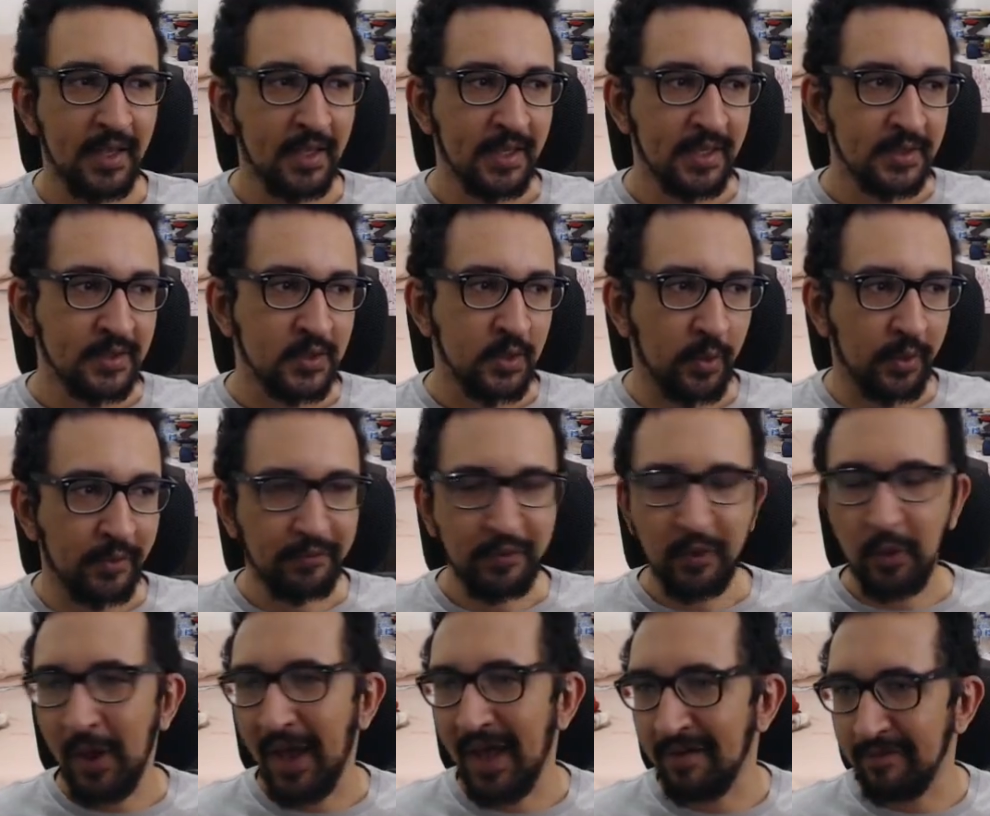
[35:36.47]
So if
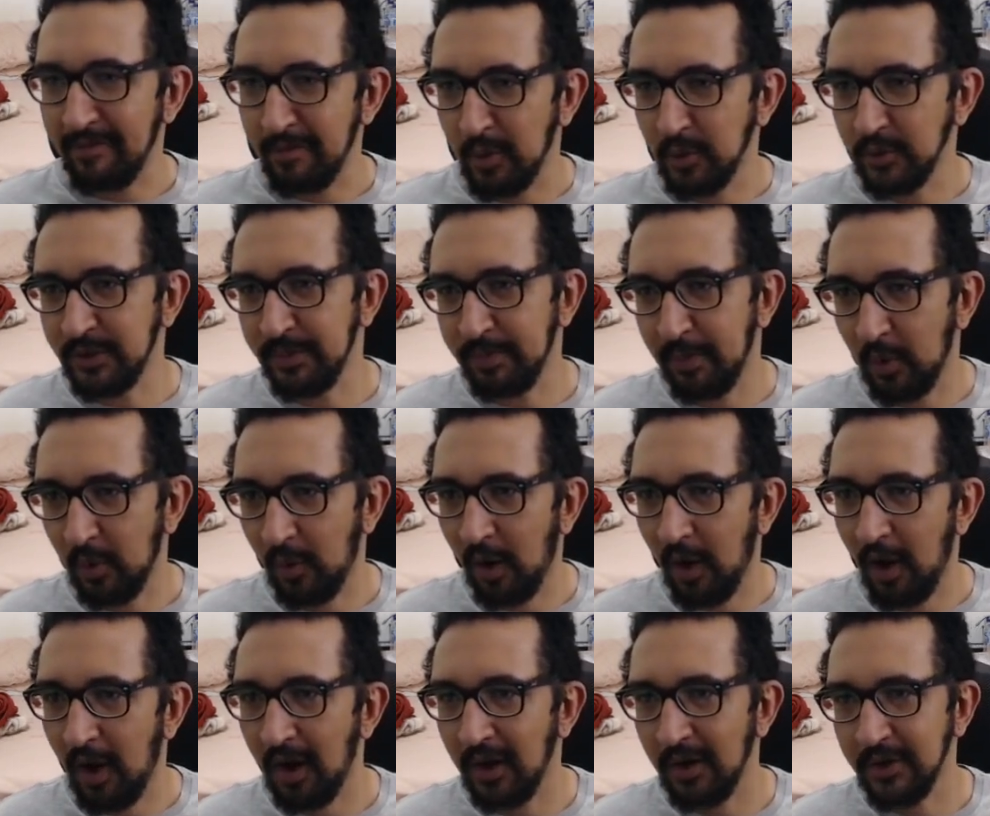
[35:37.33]
you have multiple
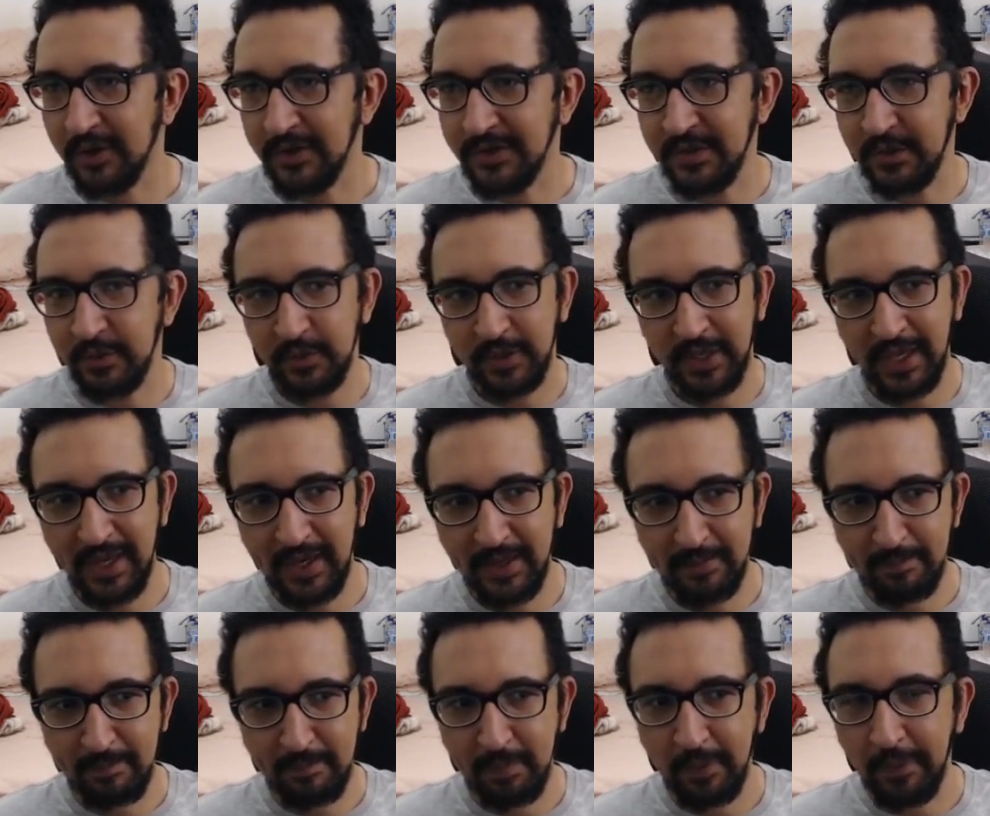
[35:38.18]
colors, you
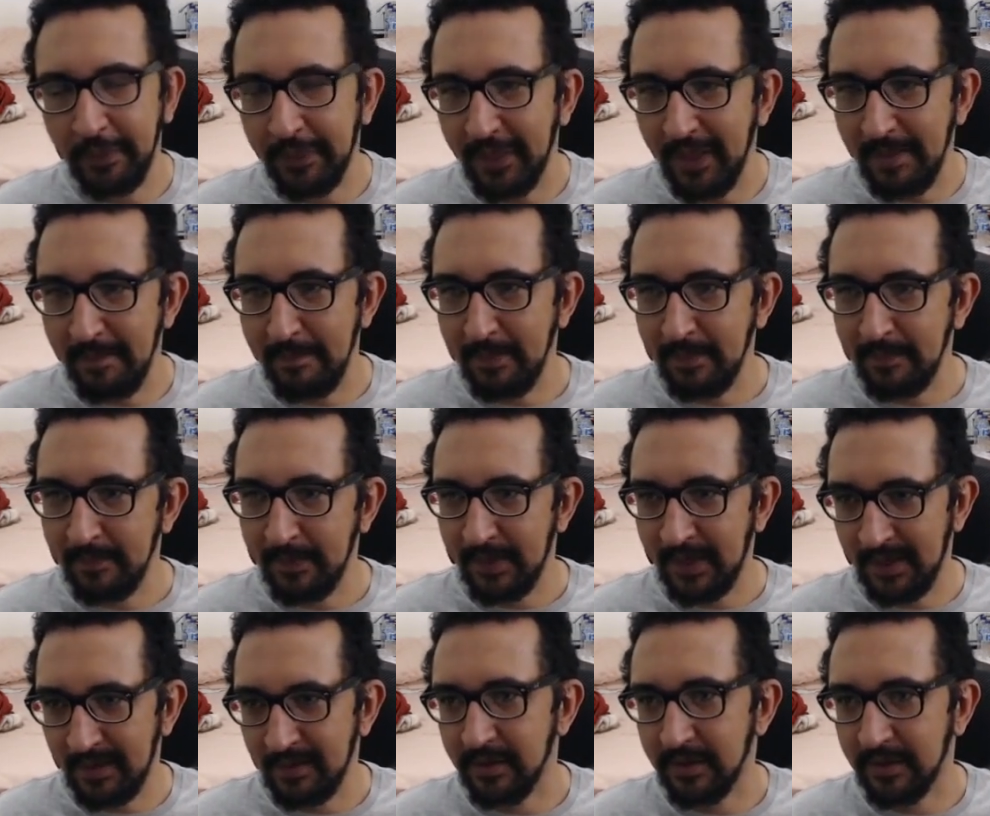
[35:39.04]
can put them
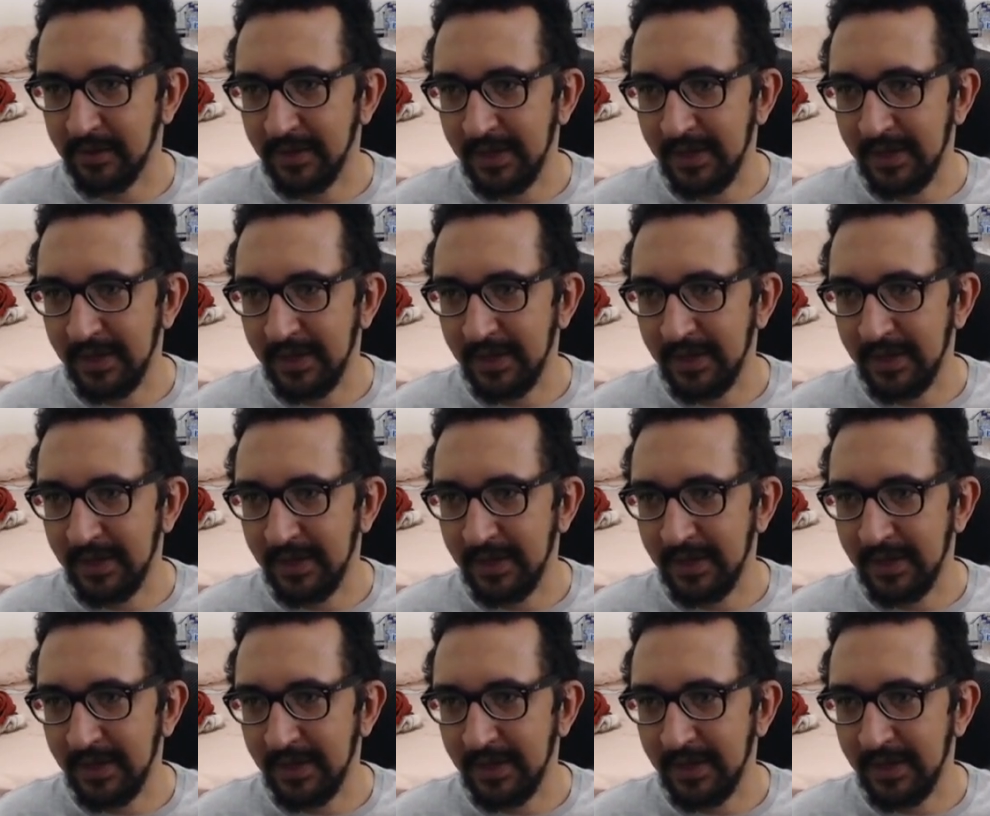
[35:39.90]
here.